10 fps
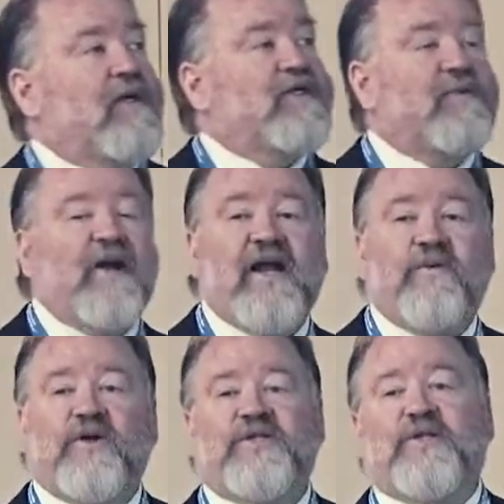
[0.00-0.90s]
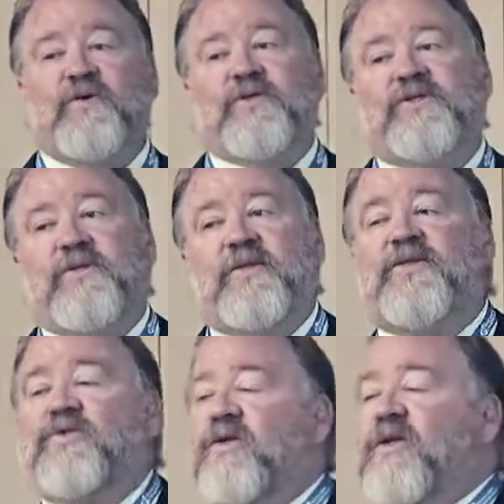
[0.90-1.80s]
So guiding principles, and this
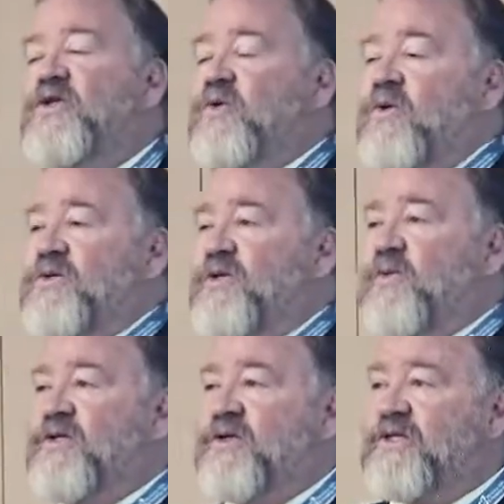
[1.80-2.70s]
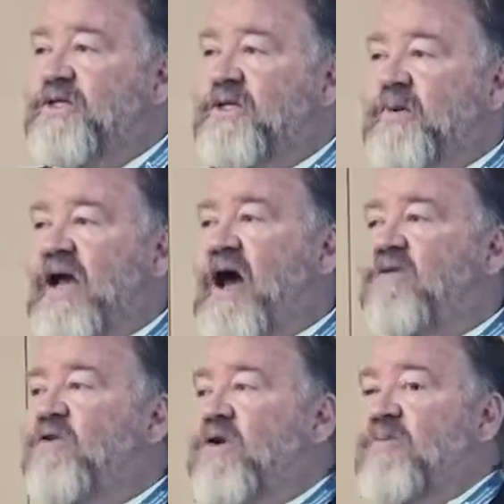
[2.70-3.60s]
is where the tools, the resources that we
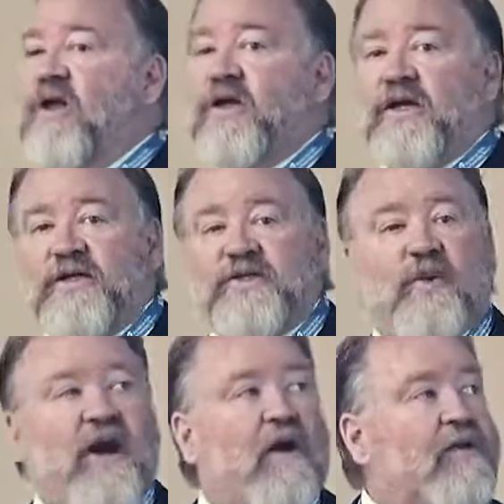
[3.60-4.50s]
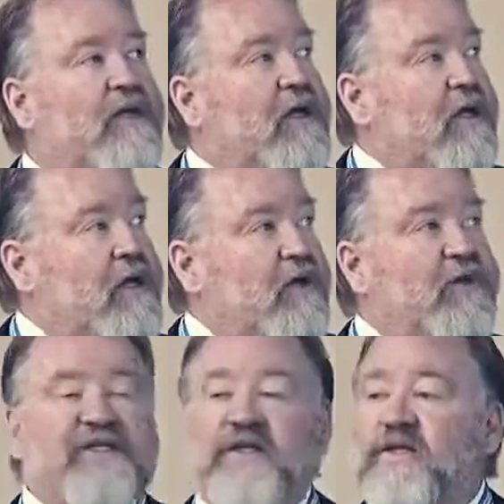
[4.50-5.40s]
have are going to plug in as well.
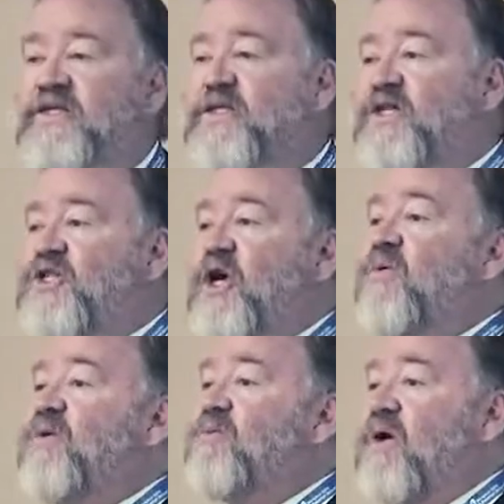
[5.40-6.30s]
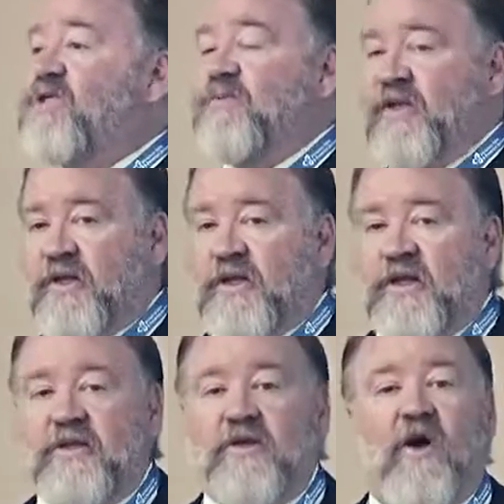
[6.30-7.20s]
We see this as a shared responsibility.
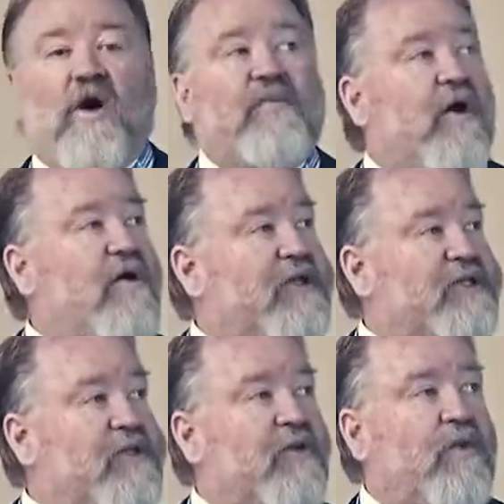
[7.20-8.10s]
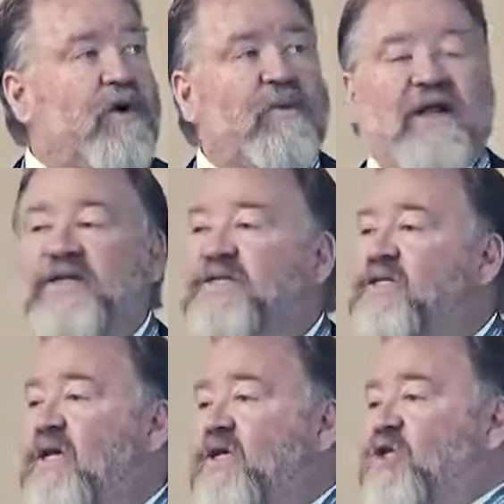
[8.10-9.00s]
All parties in the
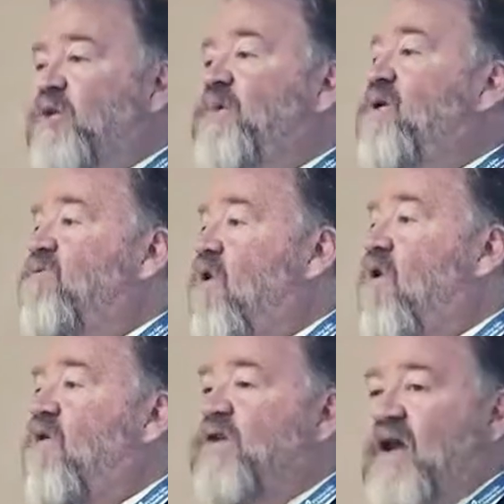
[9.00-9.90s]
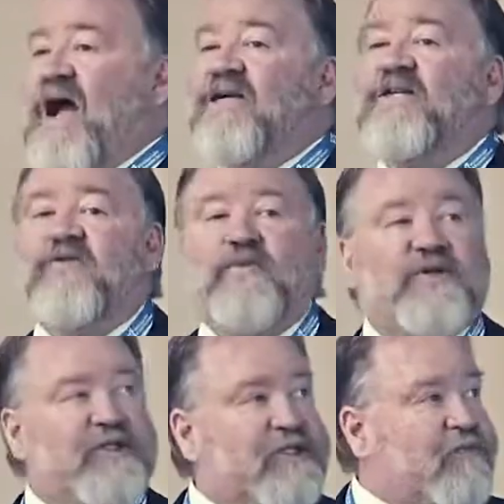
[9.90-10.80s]
workplace should be involved and actively
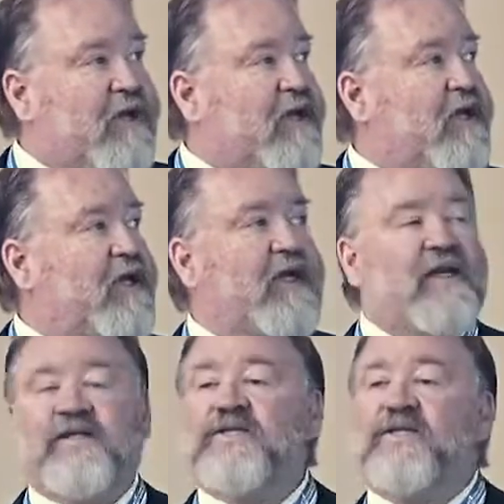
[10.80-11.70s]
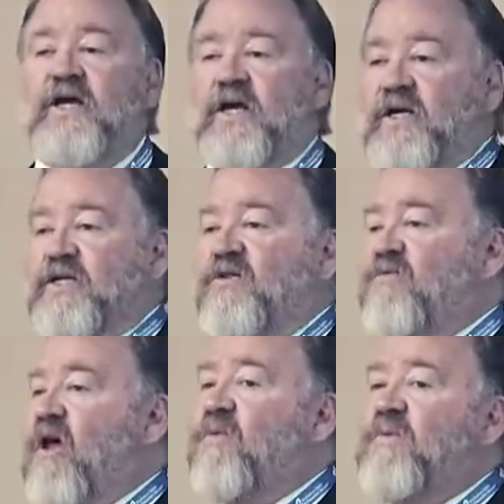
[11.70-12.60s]
participating in its
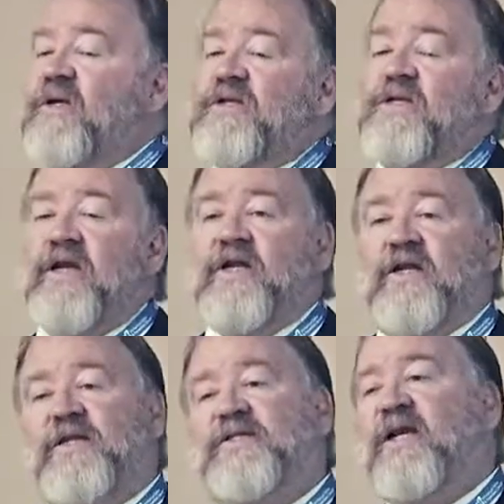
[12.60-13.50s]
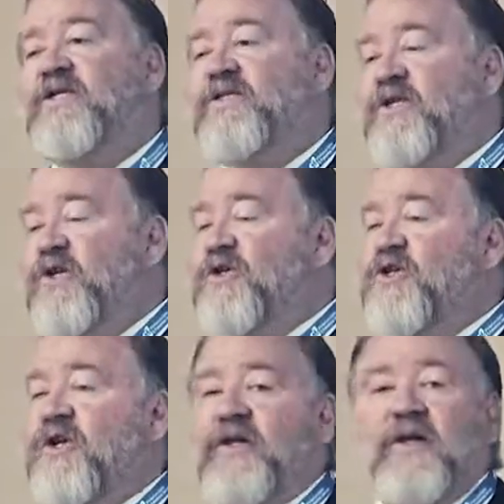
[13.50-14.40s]
development and in its
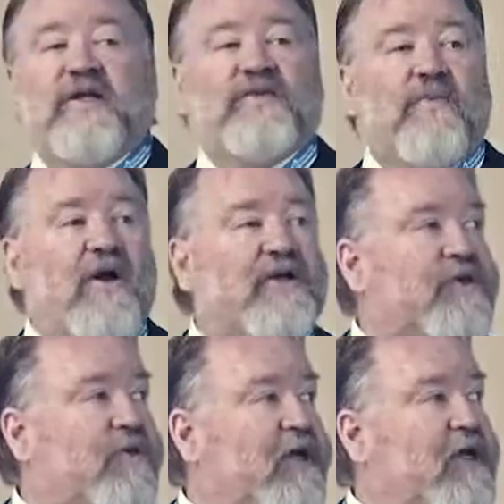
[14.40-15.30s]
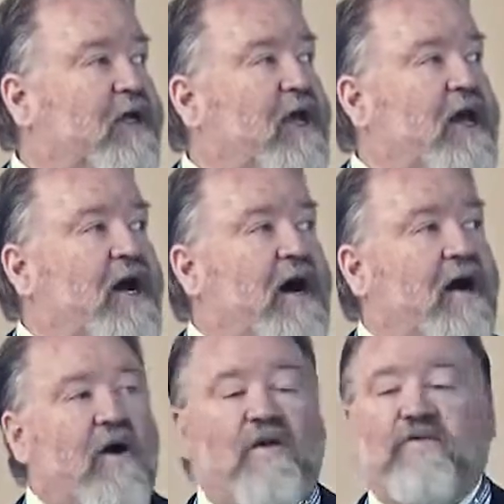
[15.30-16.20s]
execution, its monitoring.
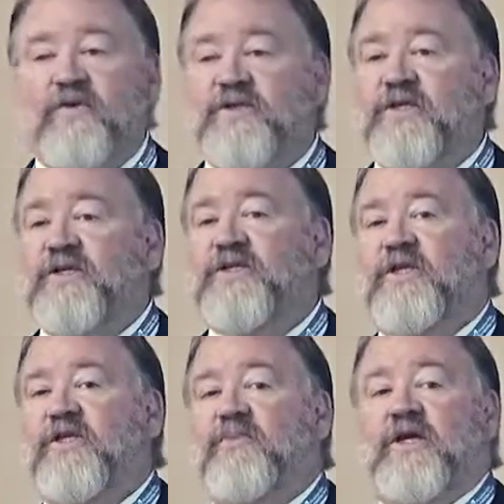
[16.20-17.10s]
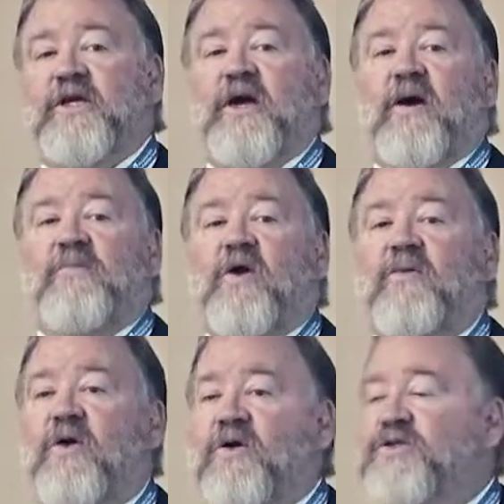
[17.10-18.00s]
All of those things need to be part
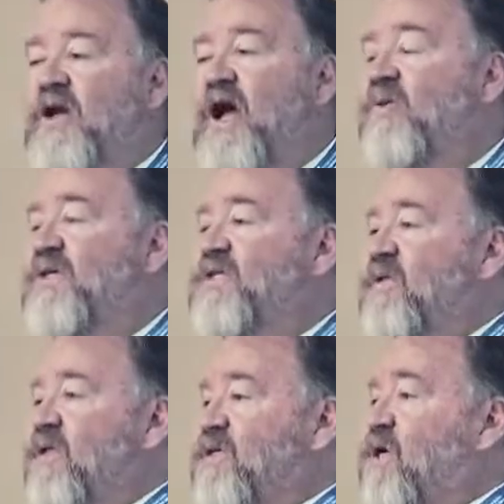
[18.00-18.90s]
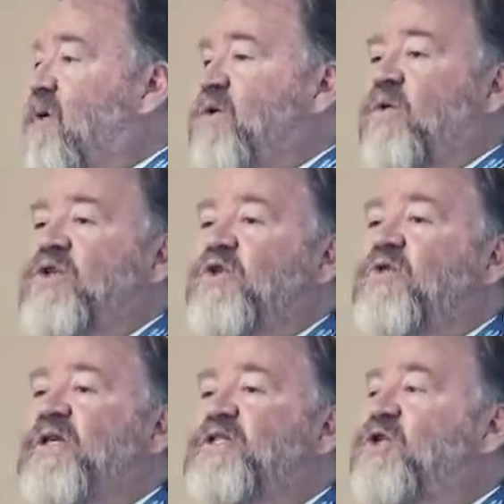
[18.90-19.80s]
and parcel of how we set this up. Don't do
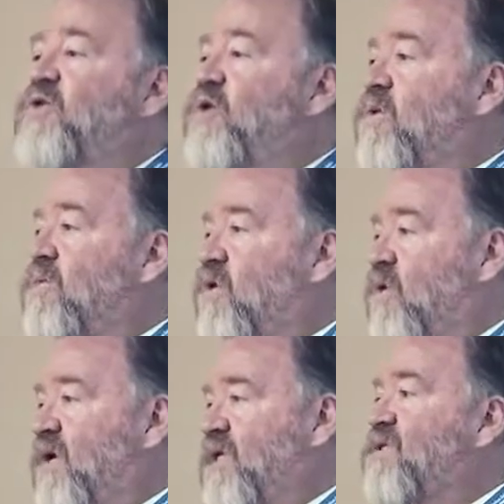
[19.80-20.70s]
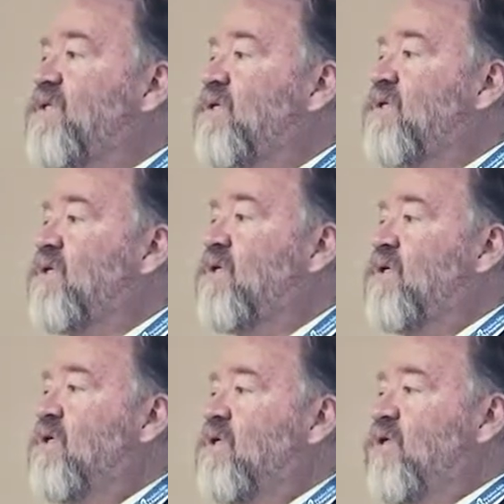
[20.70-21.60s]
this to your employees.
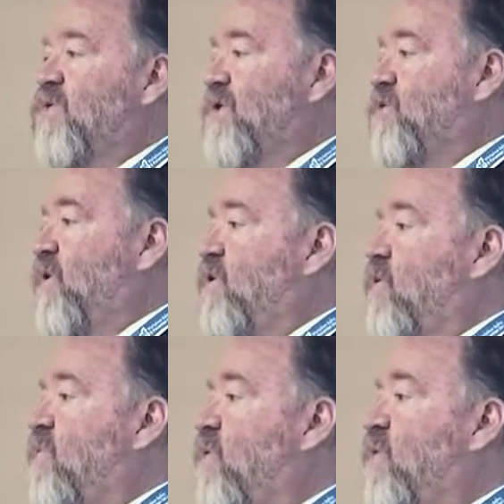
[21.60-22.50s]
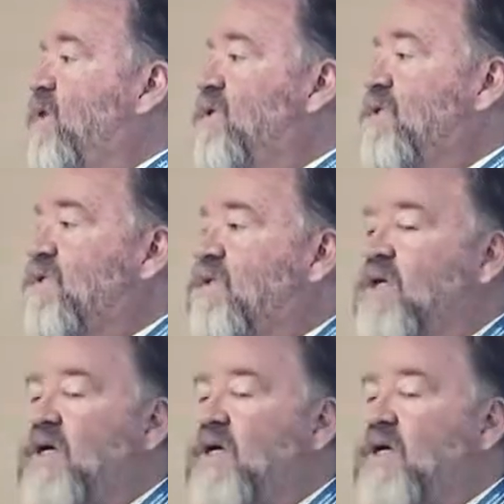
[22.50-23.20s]
Do this with your employees.